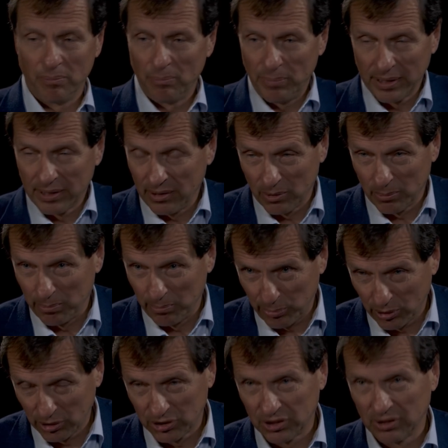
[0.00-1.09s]
pick your
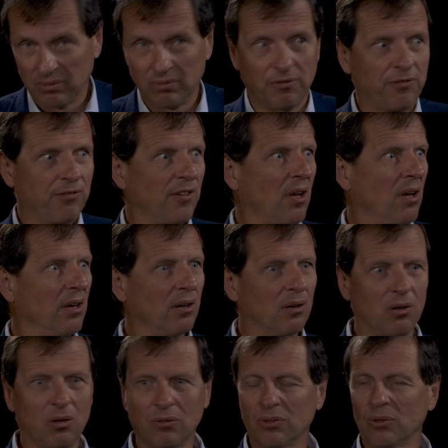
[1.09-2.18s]
person, flying
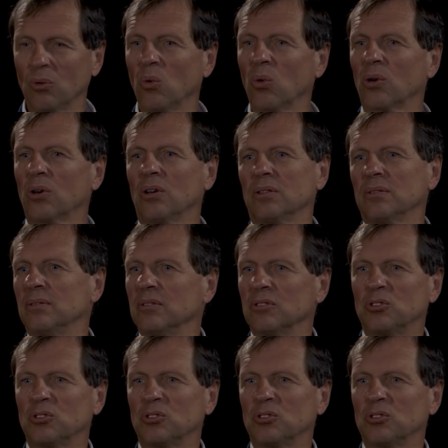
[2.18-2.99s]
all over the world,